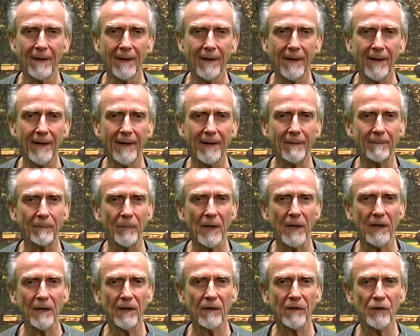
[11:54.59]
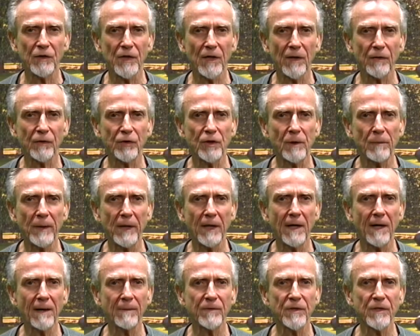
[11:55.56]
And so she
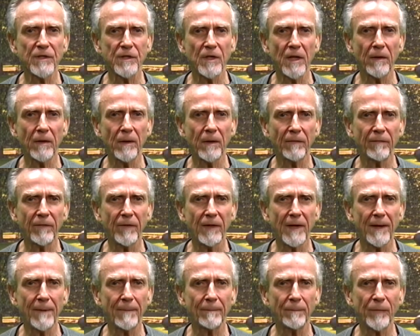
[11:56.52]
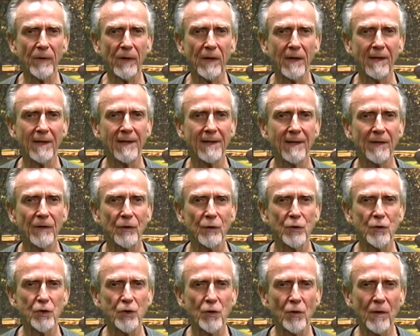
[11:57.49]
becomes a sort of
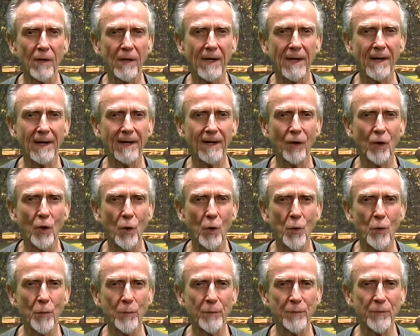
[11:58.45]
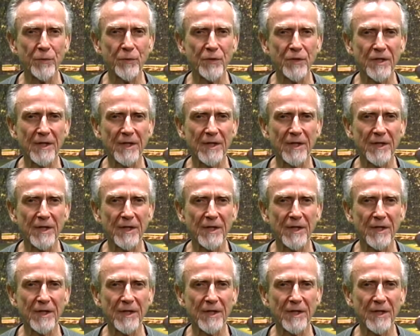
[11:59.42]
Sherlock Holmes